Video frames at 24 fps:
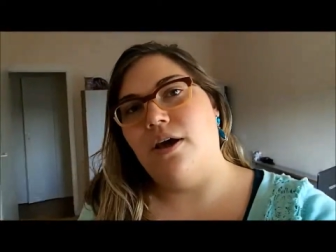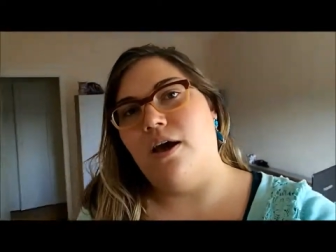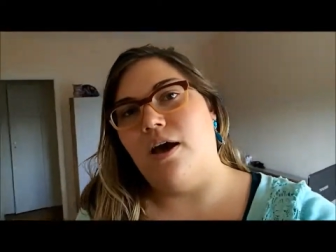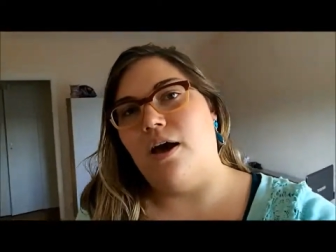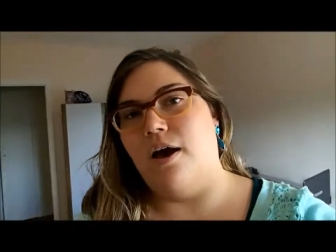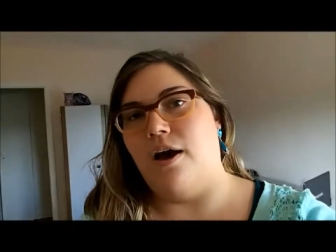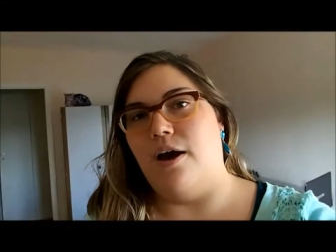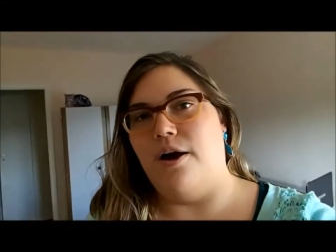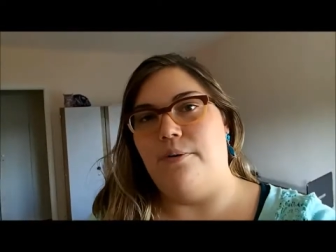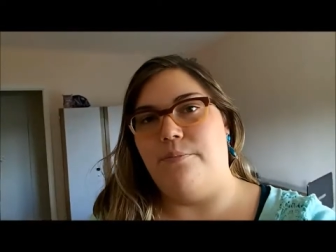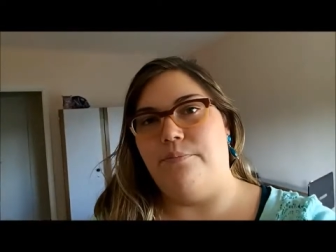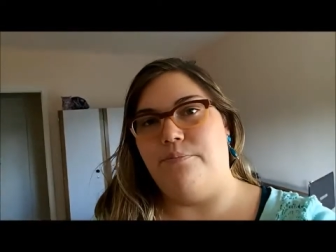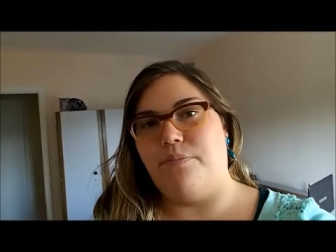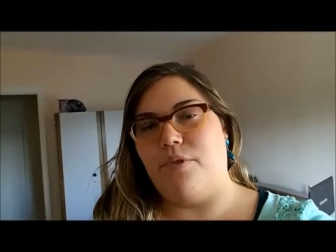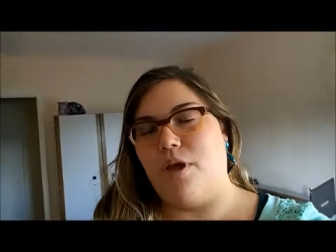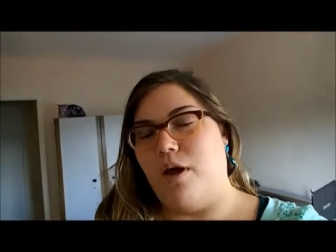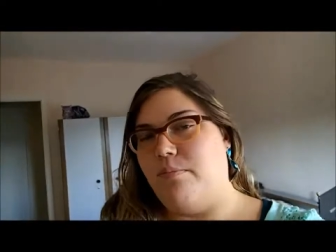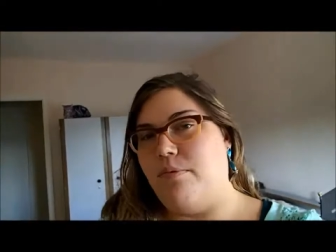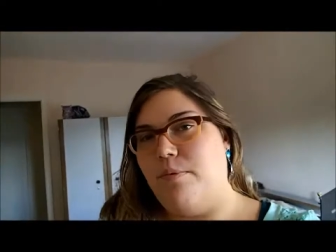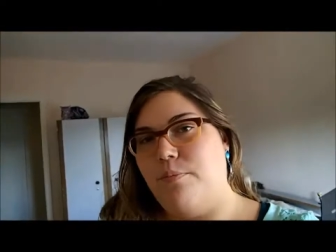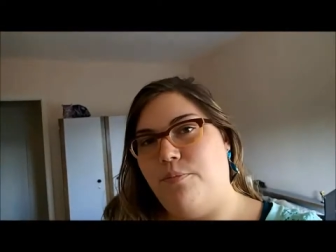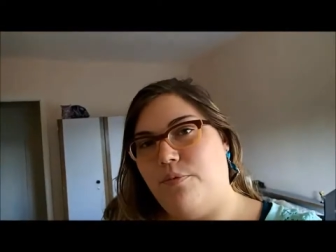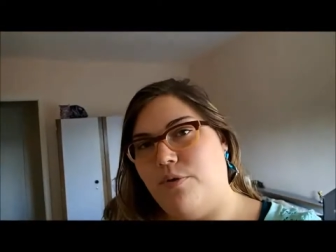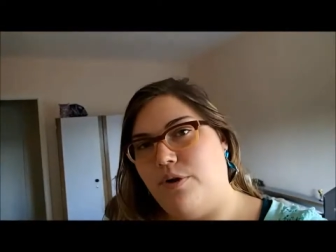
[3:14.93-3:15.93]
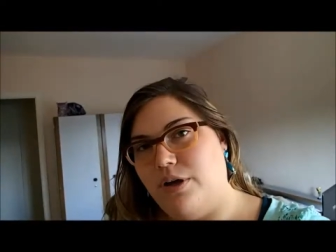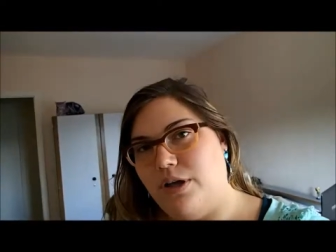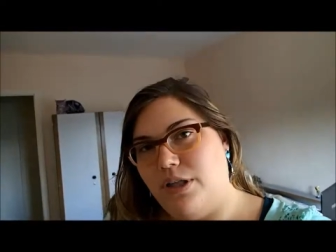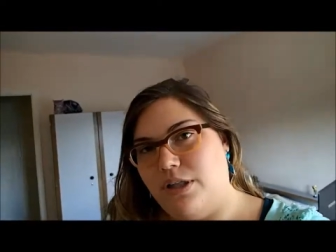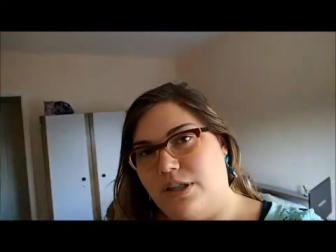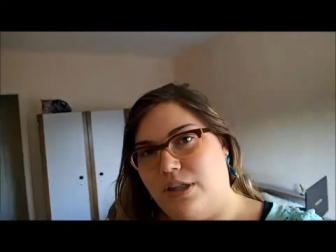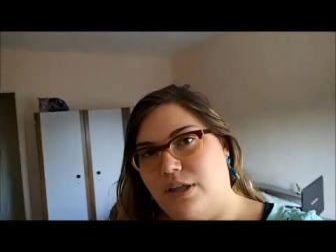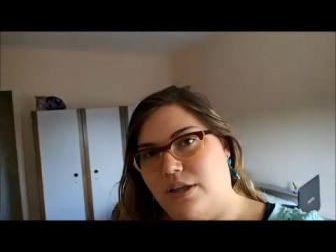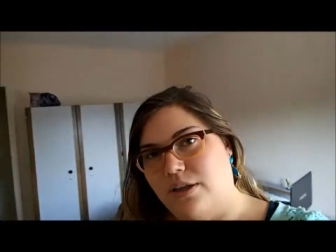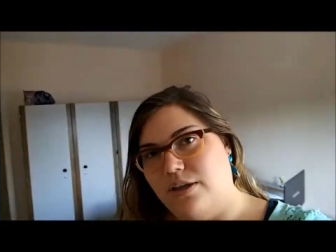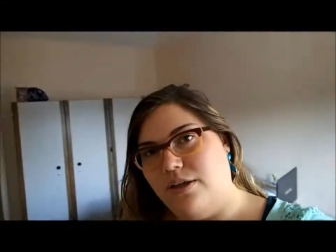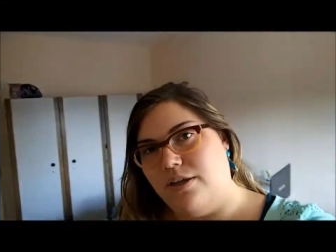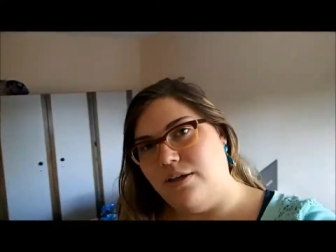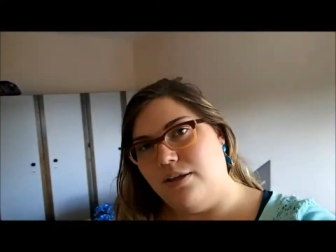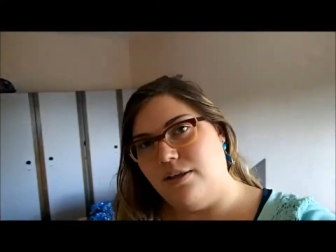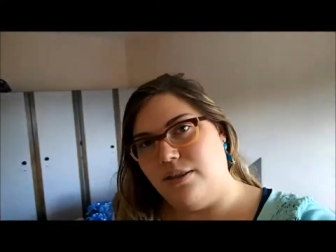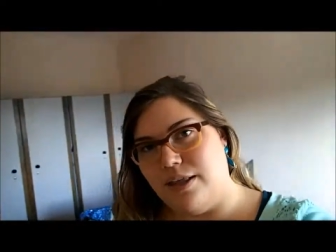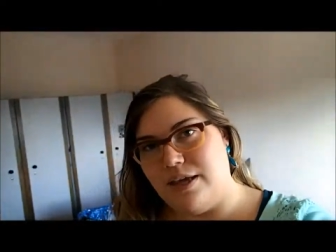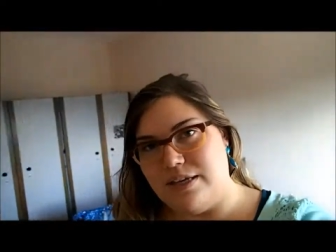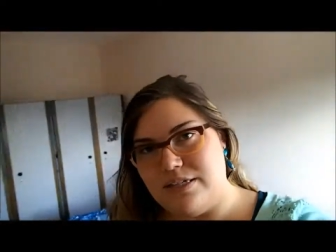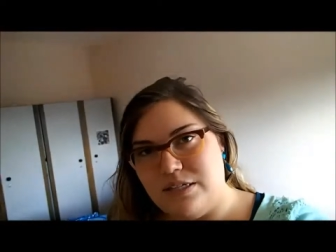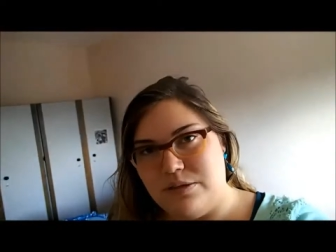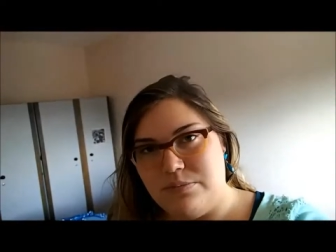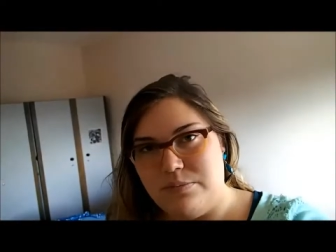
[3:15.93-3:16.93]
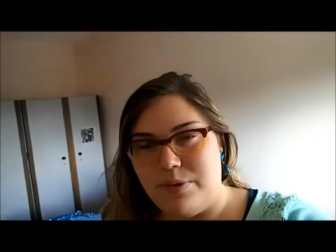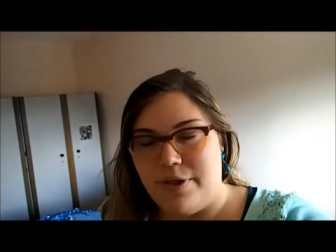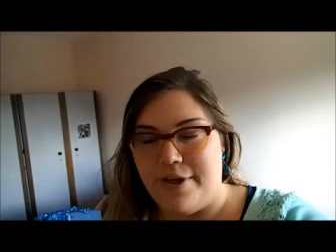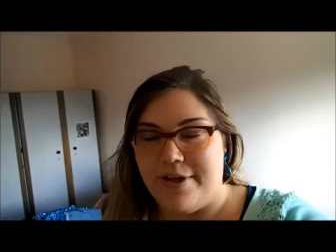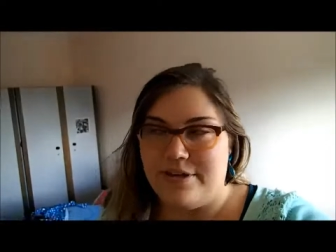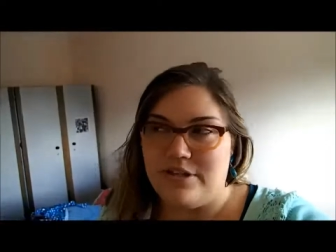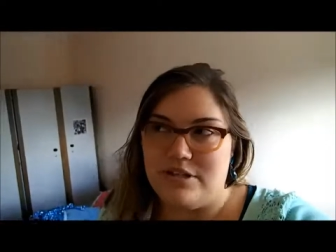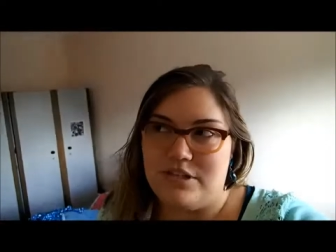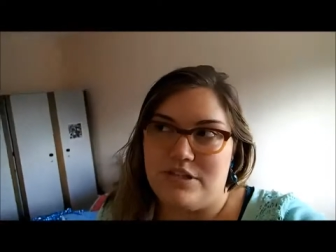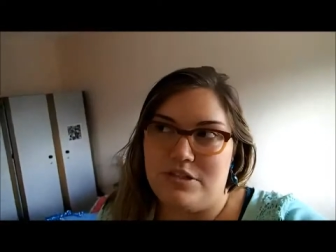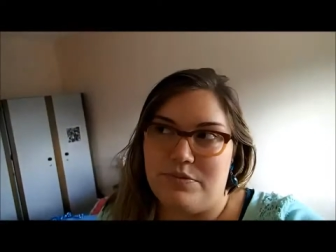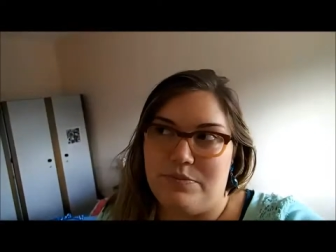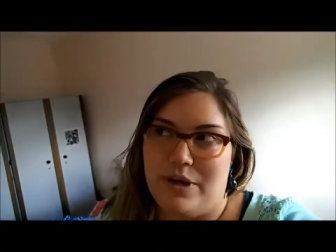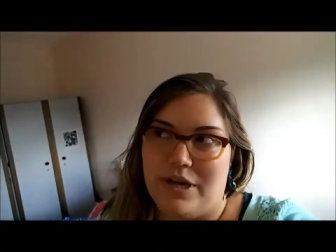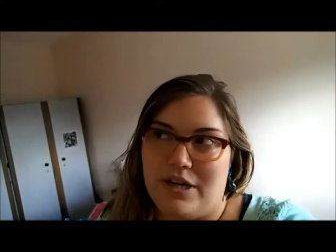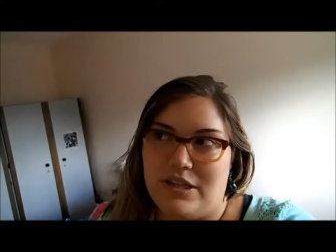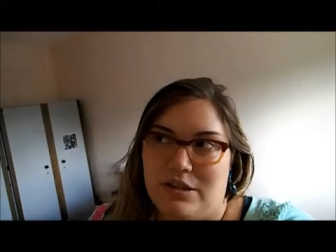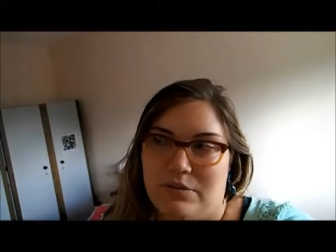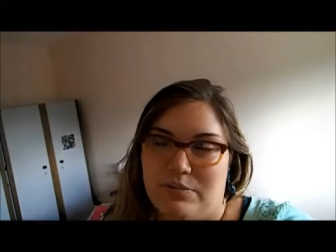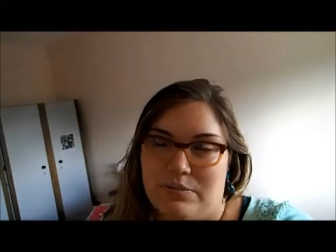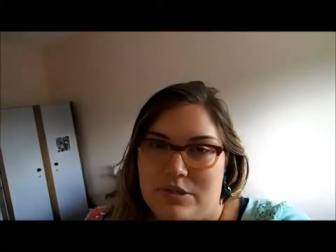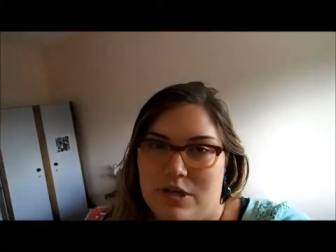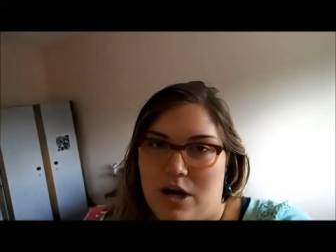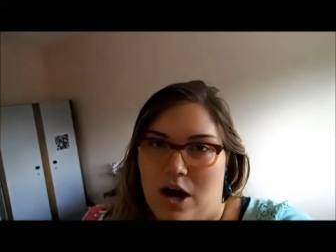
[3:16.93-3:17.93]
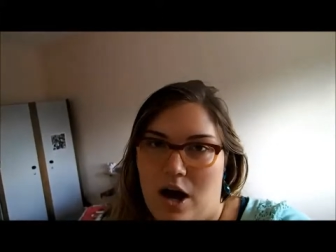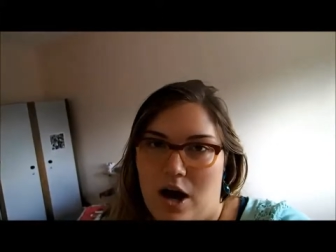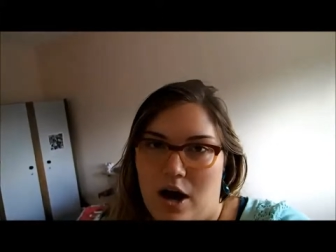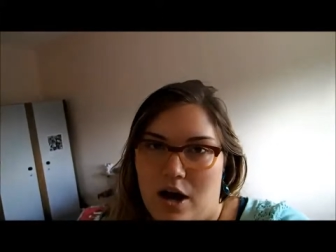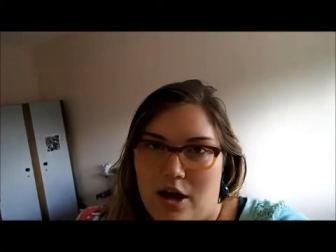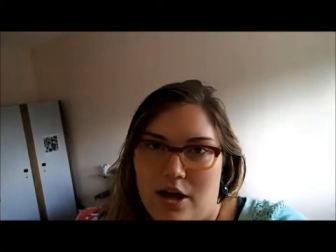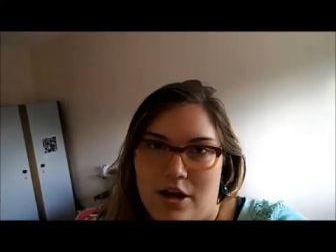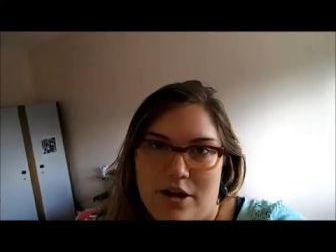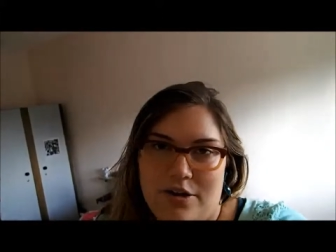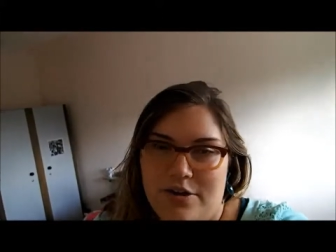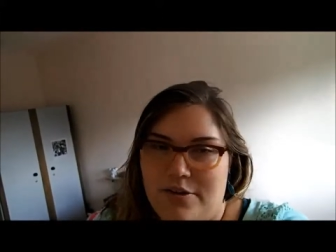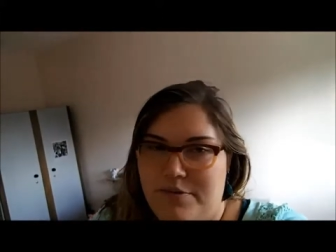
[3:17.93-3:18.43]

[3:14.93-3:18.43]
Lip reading: come up with lesson plans to make them talk,